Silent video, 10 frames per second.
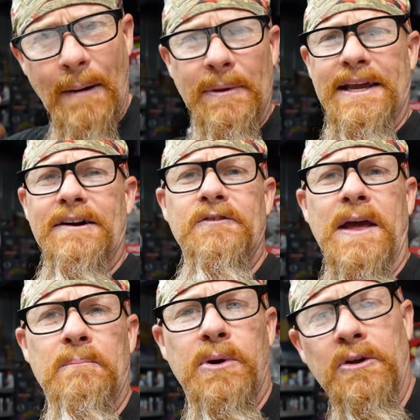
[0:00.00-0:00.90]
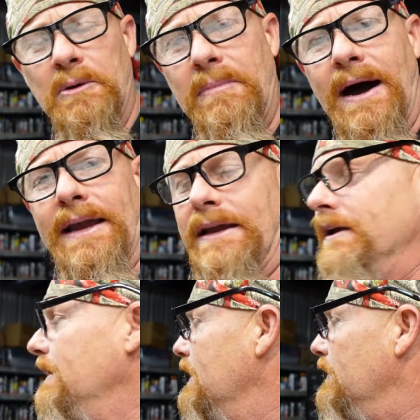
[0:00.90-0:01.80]
I'm going to get everything put on the bike,
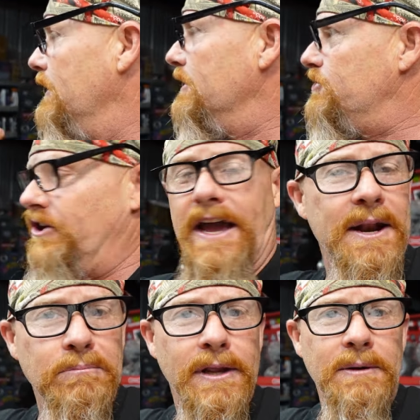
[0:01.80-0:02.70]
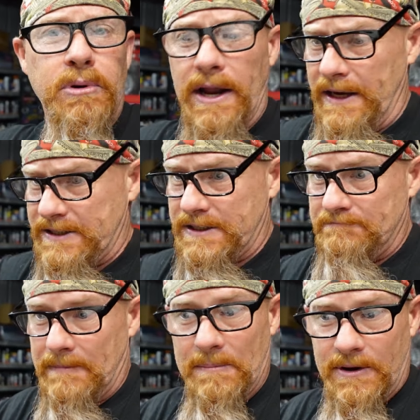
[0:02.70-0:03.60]
and I'll show you how to bleed
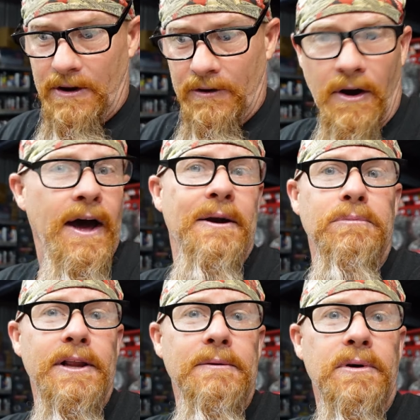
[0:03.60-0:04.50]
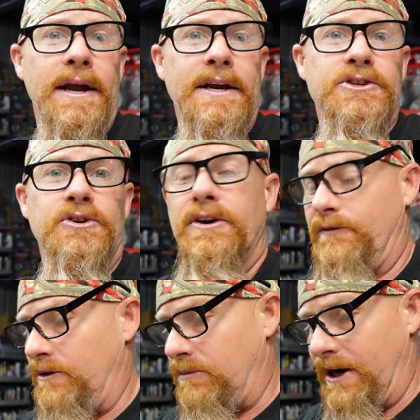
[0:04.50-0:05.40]
brakes. Maybe you don't know how to bleed brakes, or
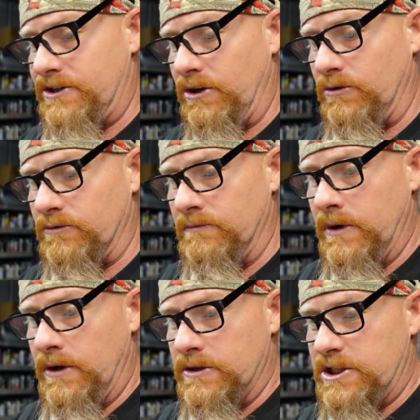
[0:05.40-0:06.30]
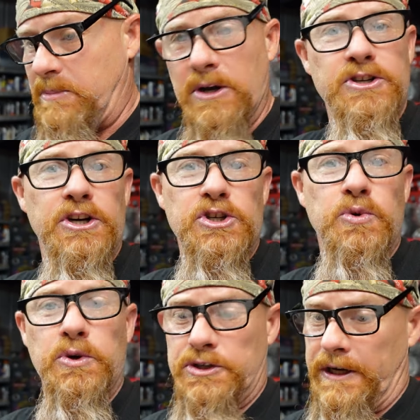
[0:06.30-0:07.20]
if your brakes are a little spongy or
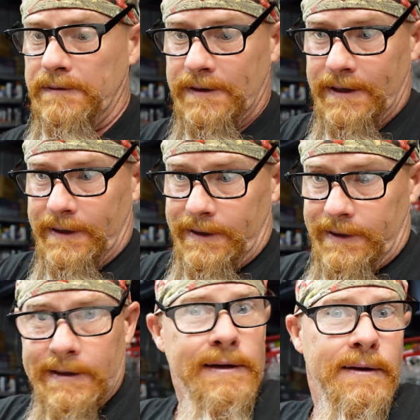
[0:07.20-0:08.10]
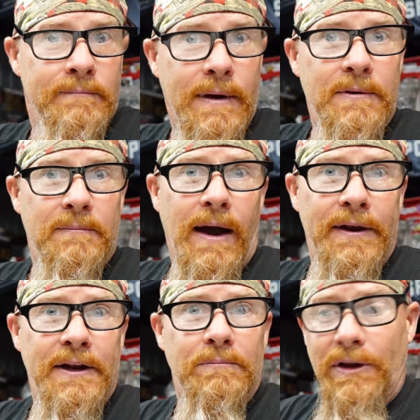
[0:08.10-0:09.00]
squishy, maybe you might
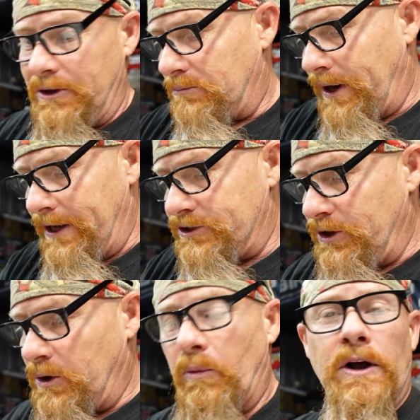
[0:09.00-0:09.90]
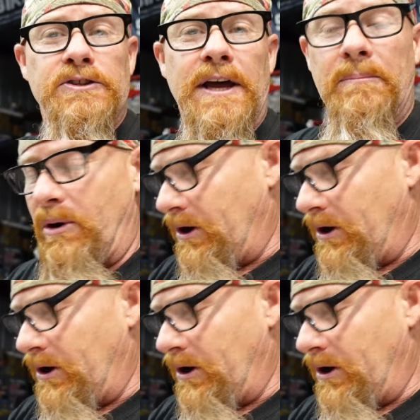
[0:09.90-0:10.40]
need to bleed the brakes, so you can watch that